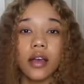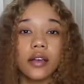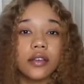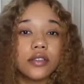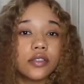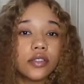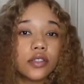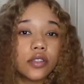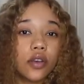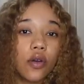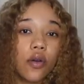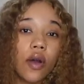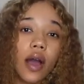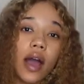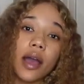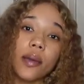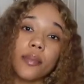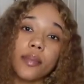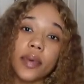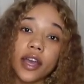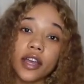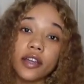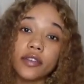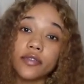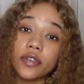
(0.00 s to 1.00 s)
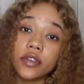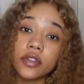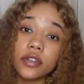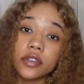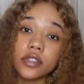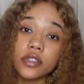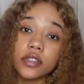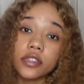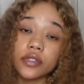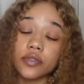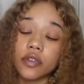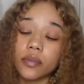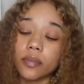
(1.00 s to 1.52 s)
so I paid for
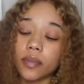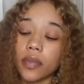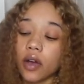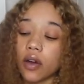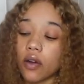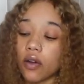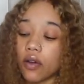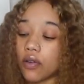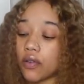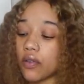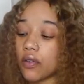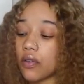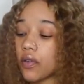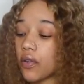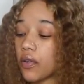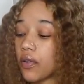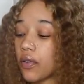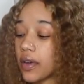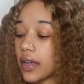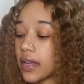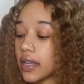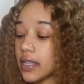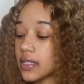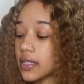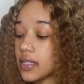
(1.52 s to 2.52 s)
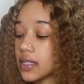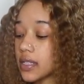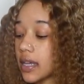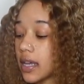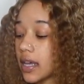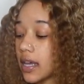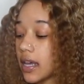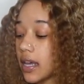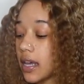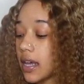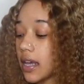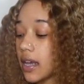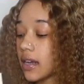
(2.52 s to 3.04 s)
this with my own coins
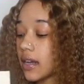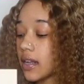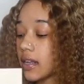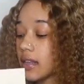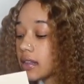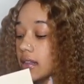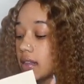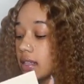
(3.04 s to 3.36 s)
and